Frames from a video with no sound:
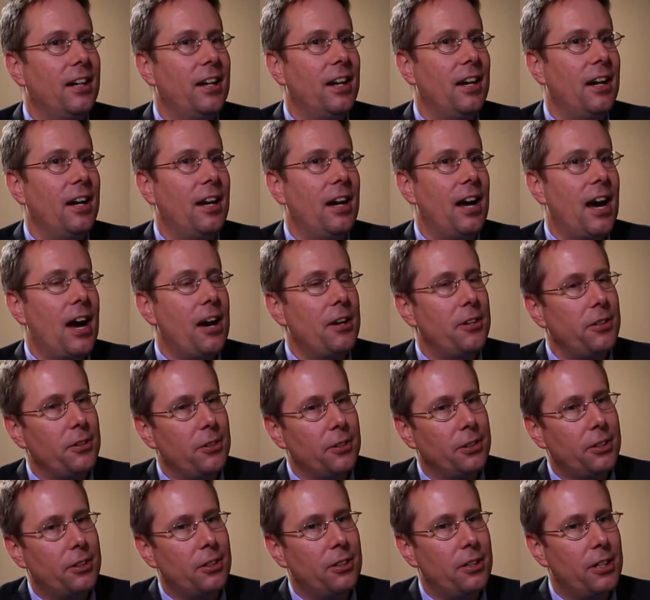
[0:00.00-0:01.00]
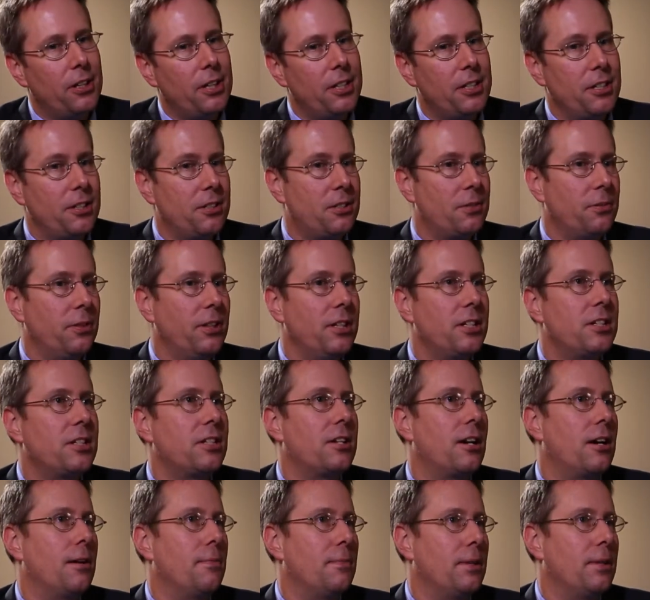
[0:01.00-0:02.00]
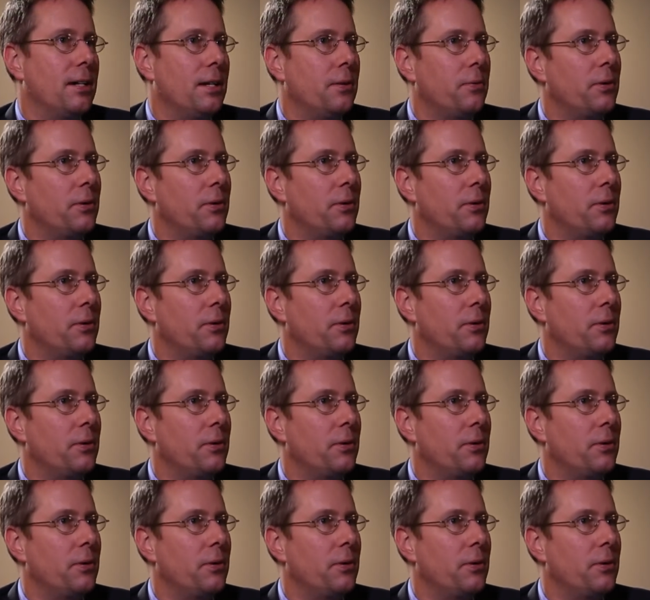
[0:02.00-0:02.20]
how do you encourage interreligious harmony?